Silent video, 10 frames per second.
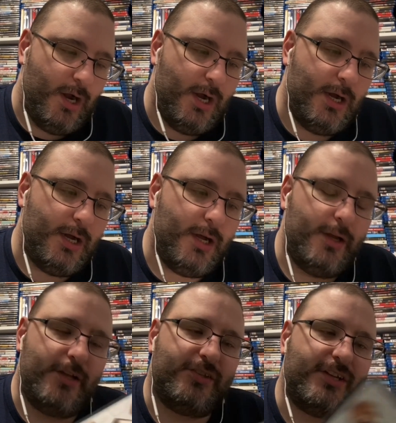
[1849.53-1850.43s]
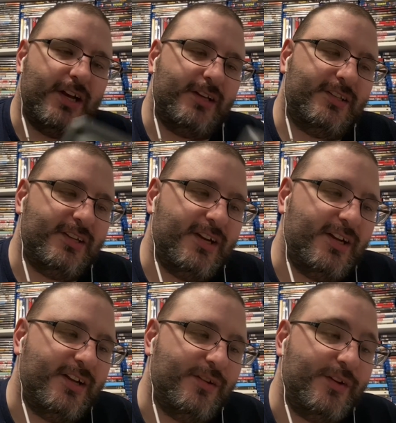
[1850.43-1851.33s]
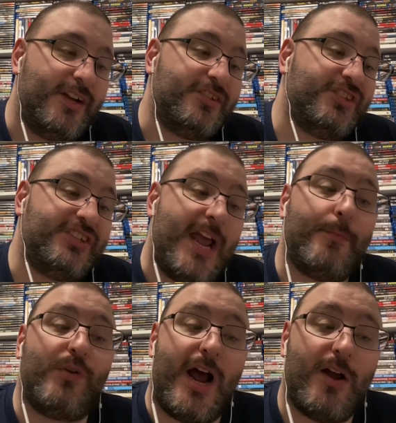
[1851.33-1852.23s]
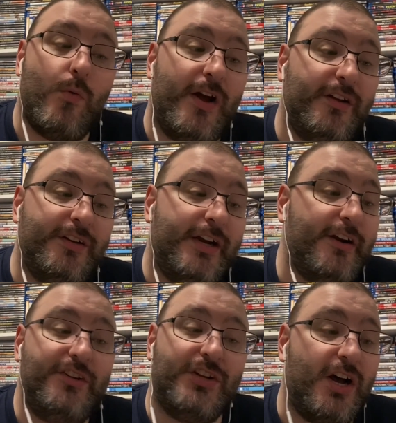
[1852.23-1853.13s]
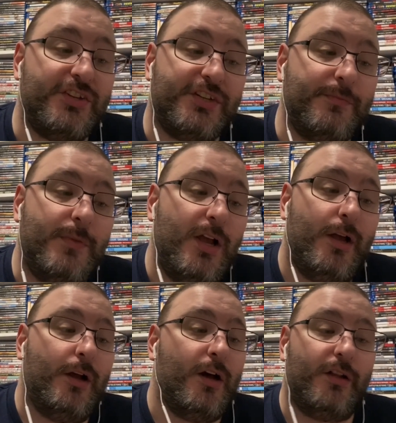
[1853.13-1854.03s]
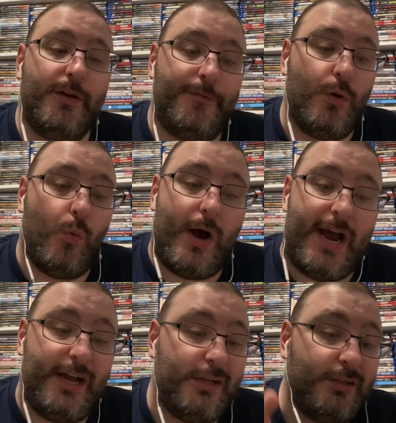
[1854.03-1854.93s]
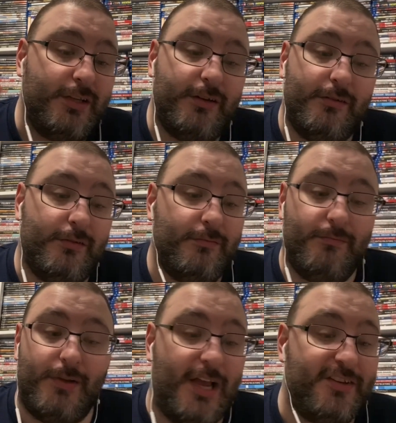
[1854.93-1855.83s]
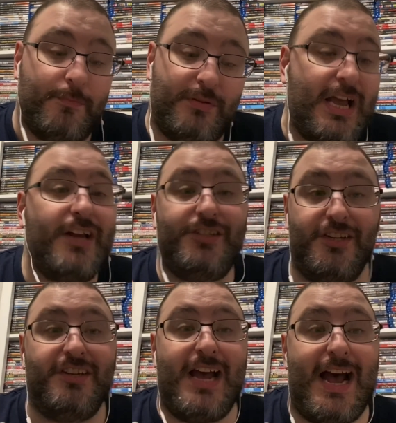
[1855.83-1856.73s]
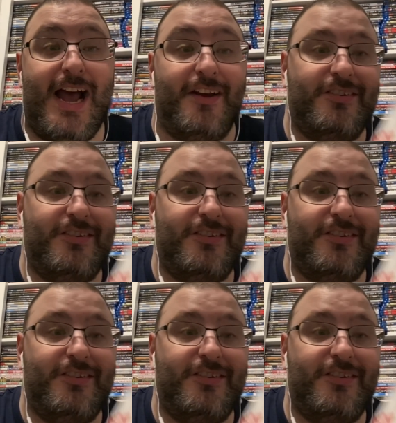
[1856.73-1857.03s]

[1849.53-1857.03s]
It's got what do you got? Sam Rockwell in there. He's awesome. Olivia Wilde. As a blonde, she's hot.